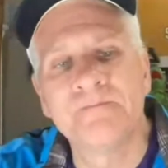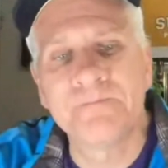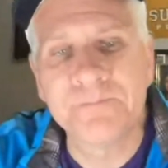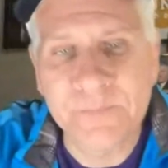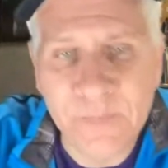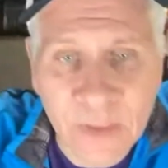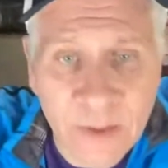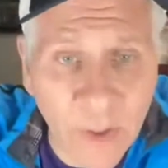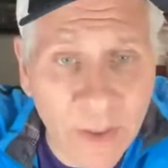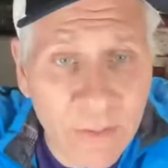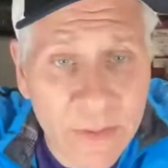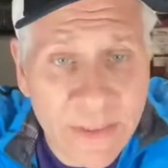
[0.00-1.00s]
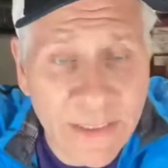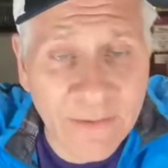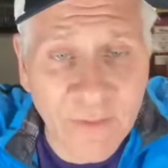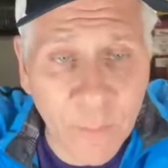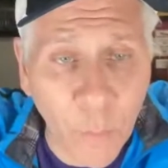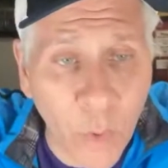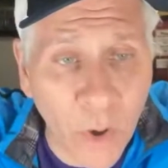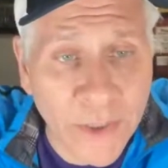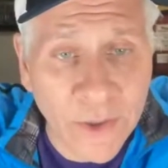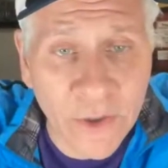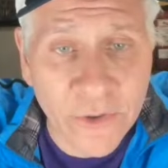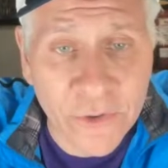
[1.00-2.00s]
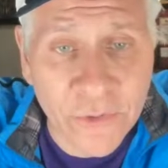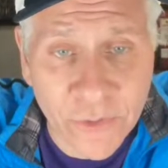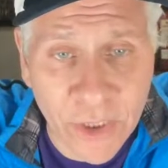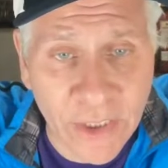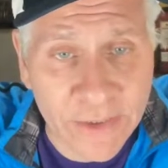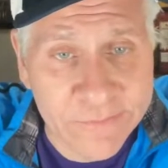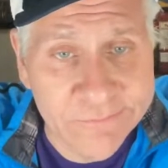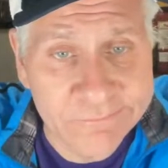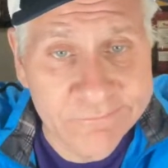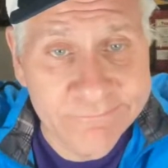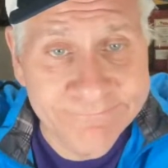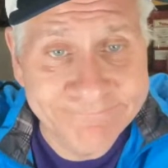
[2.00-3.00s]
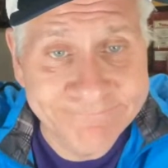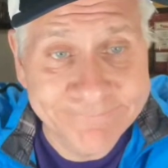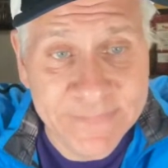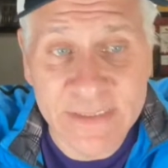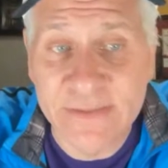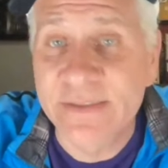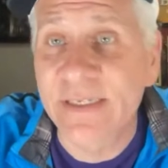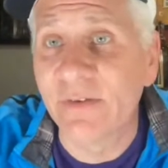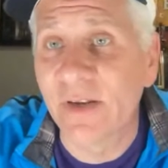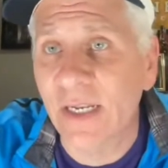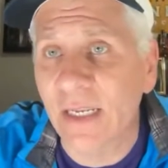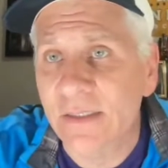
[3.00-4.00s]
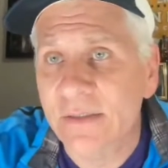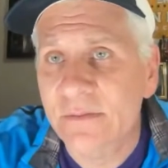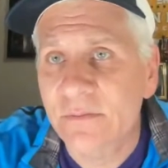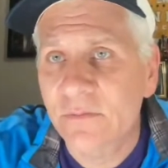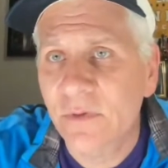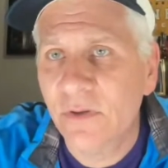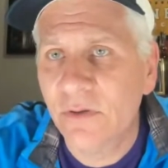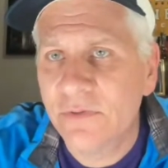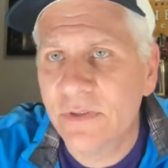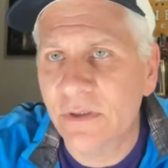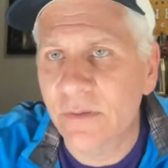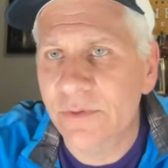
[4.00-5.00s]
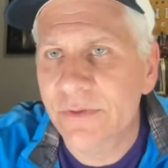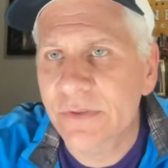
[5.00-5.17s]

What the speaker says: He gave up 1 unearned run in 7 innings. Where are those the numbers?